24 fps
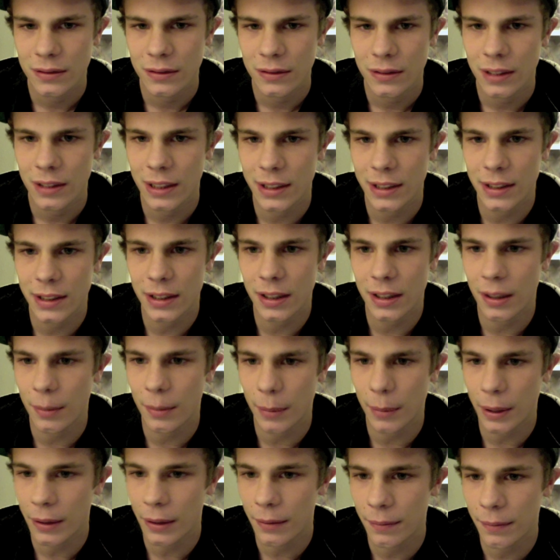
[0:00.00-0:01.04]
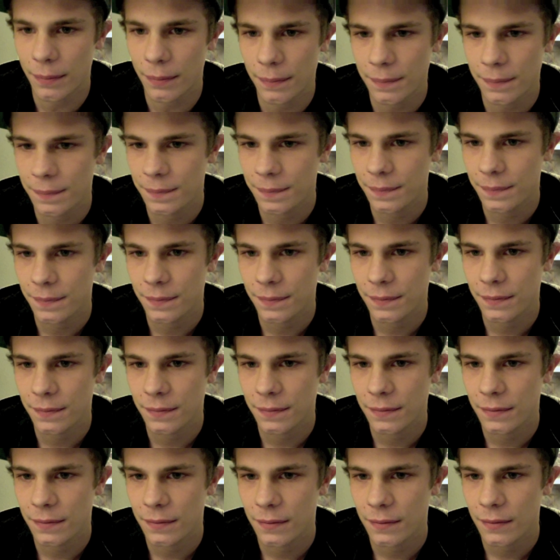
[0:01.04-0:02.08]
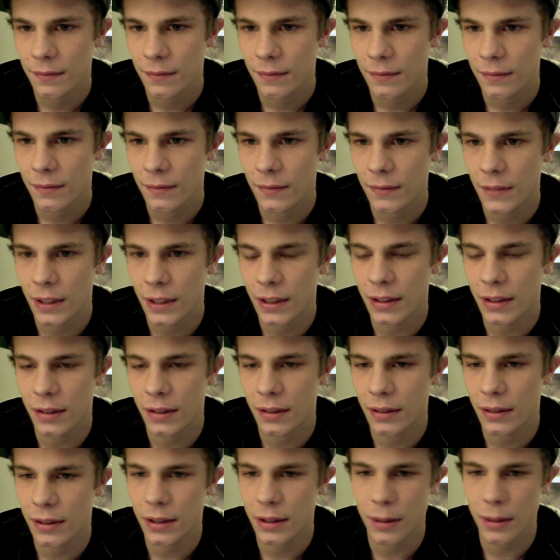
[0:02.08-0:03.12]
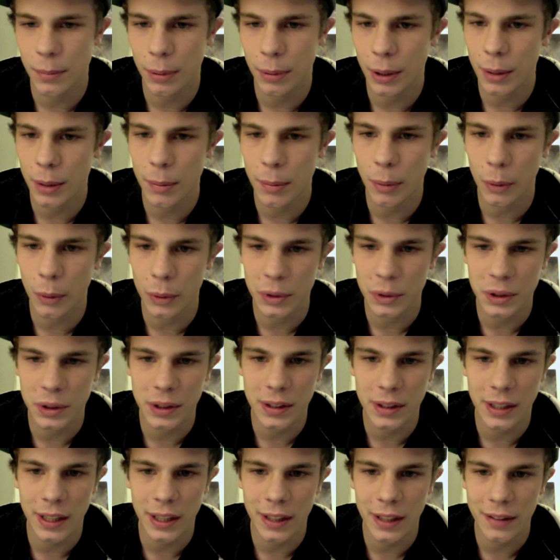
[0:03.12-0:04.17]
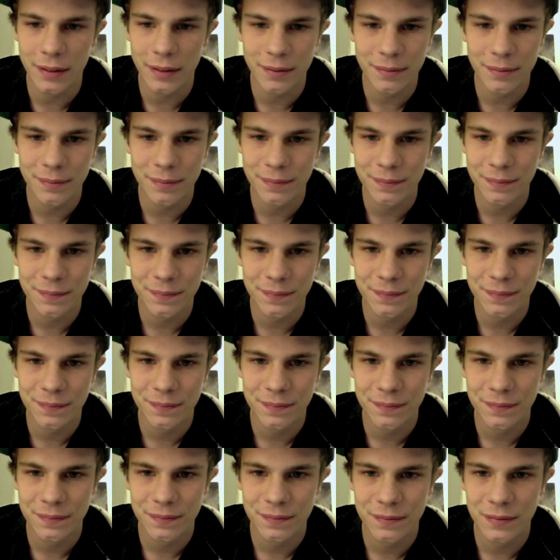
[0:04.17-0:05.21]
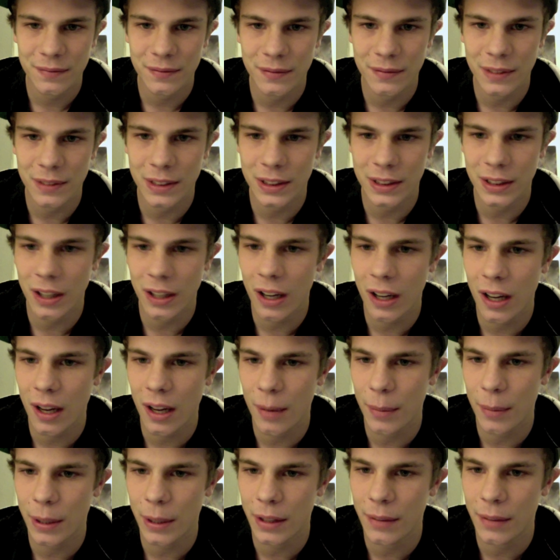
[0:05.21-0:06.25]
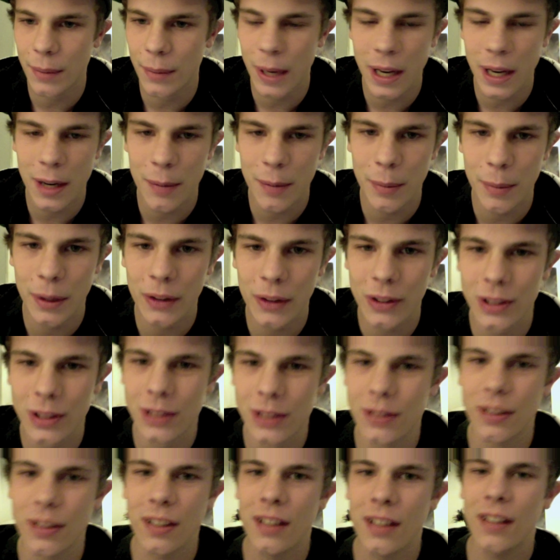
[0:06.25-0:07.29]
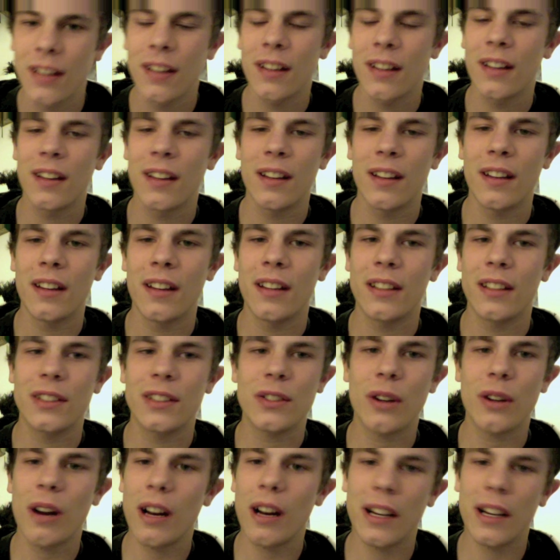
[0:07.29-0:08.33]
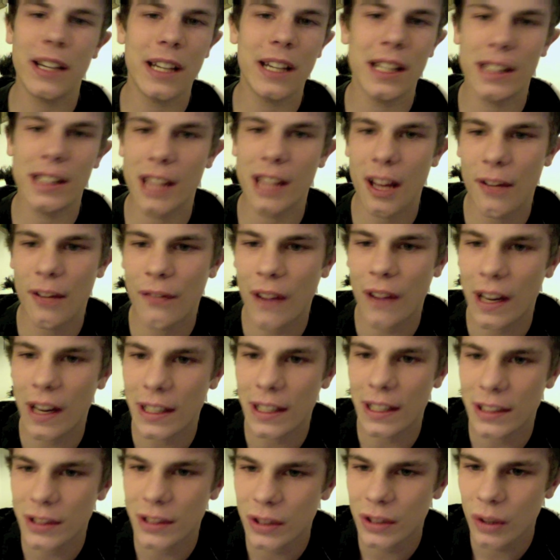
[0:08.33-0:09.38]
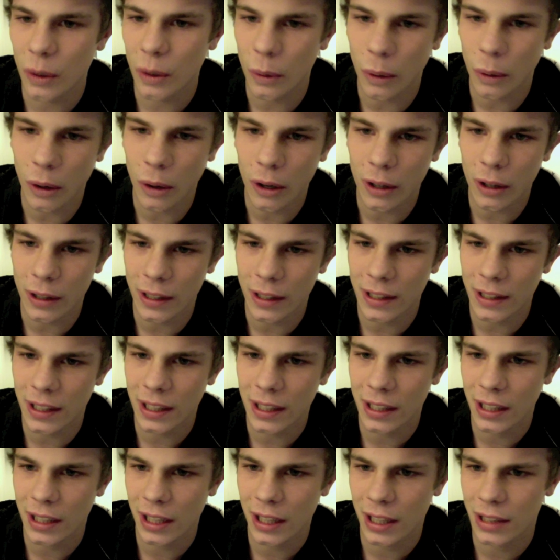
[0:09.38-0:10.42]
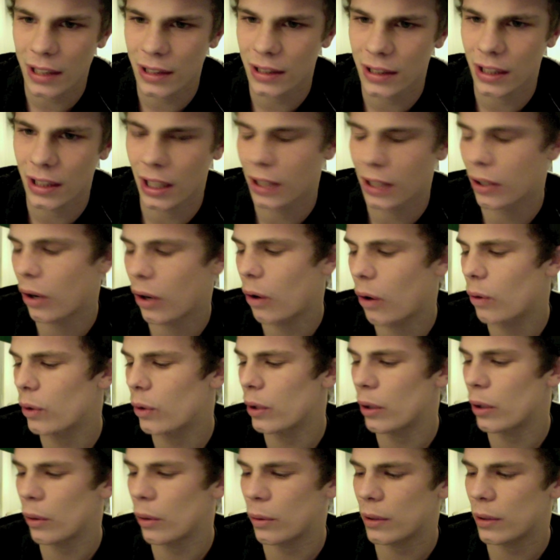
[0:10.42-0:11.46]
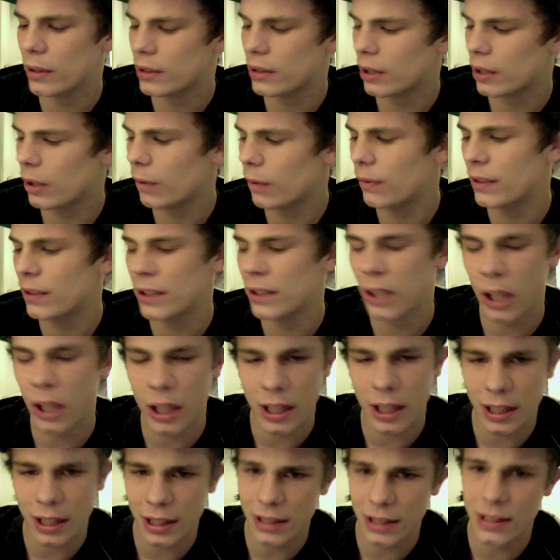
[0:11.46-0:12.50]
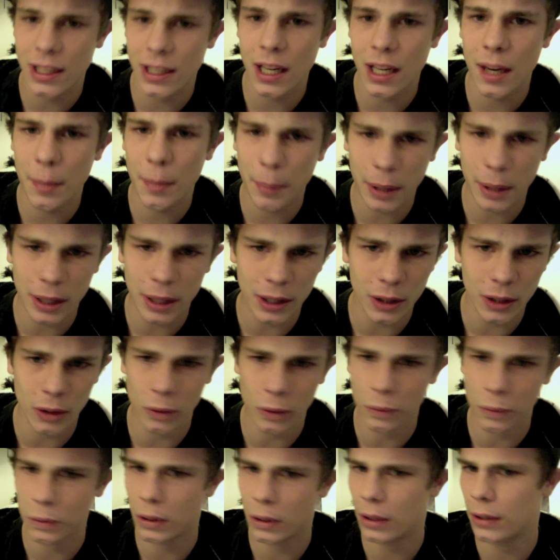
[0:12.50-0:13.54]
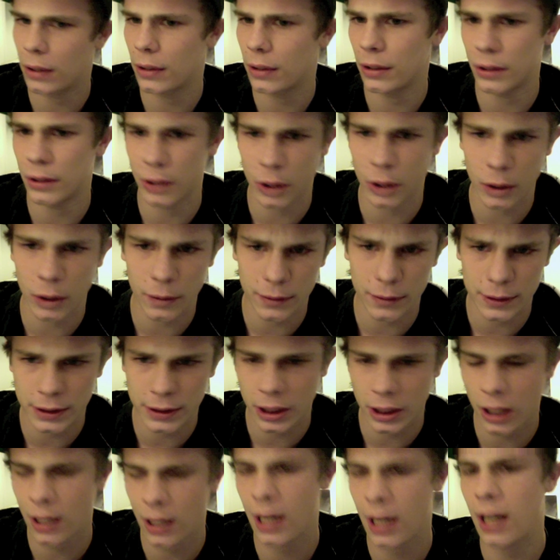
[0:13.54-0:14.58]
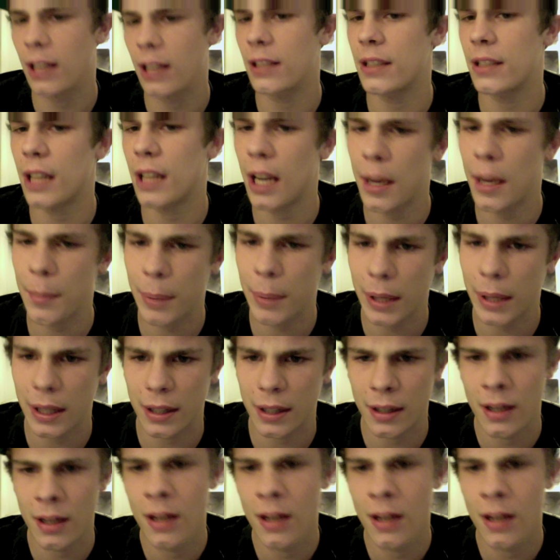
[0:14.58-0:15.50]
that's it. I mean, it's complete bullshit that it's not. I mean, Mayhem Miller's trying to get that fight so hard, and Nick Diaz is like, no, you don't deserve a shot at a champion. You don't deserve a shot at a champion.